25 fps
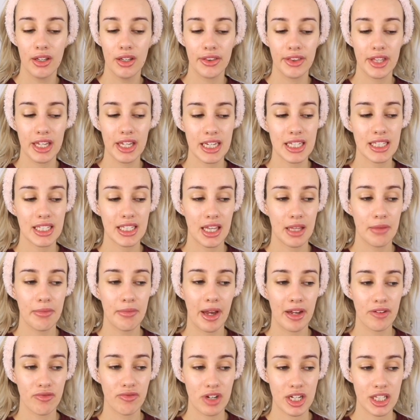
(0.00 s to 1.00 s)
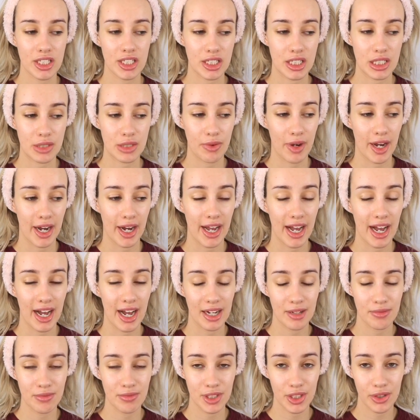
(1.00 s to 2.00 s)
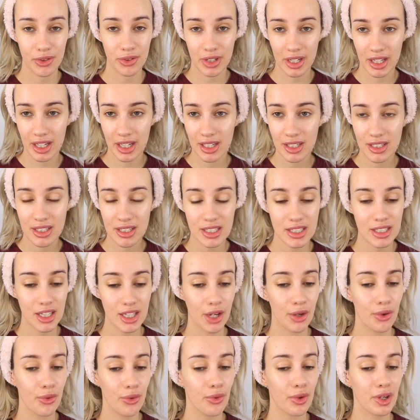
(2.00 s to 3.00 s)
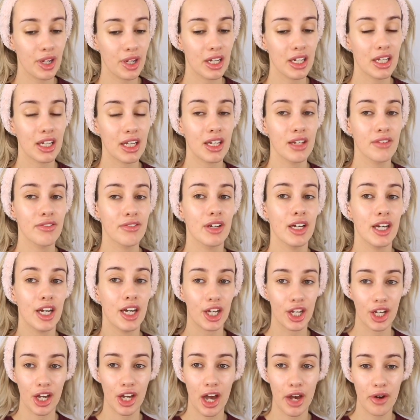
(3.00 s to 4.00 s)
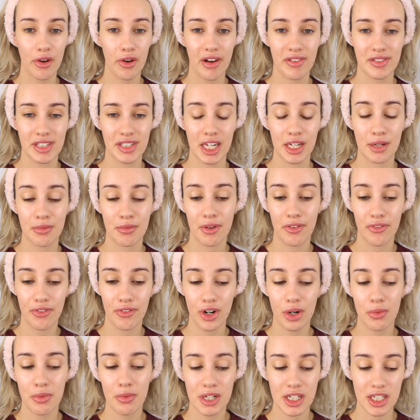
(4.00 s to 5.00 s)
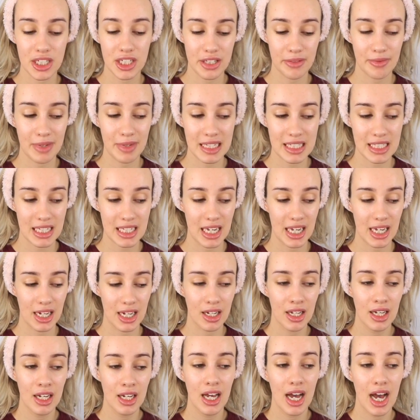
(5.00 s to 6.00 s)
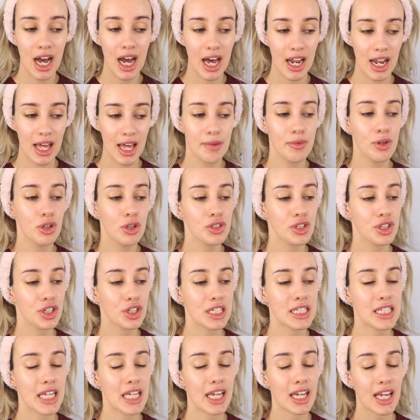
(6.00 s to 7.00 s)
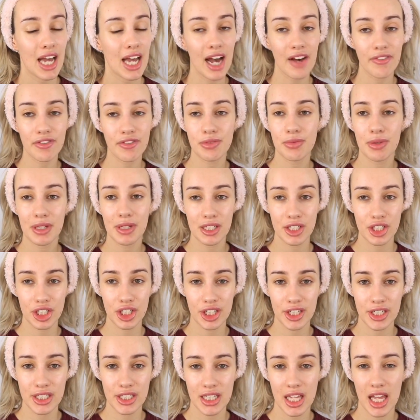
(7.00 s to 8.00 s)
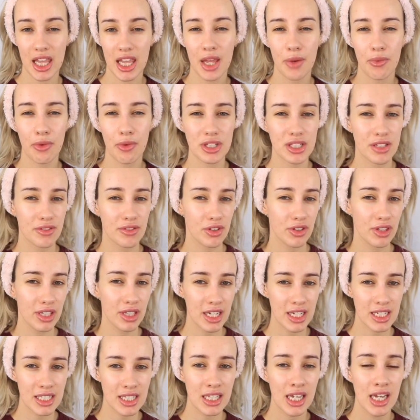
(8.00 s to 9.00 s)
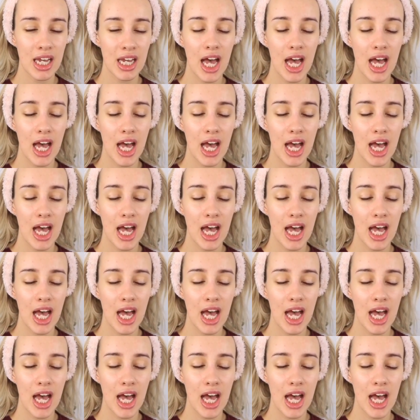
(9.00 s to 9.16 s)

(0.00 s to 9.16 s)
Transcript: These are the main reasons why I'm doing it, so we're going to give it a go. I've taken before pictures of my skin, and I'm also going to take after pictures, and then once I've done this,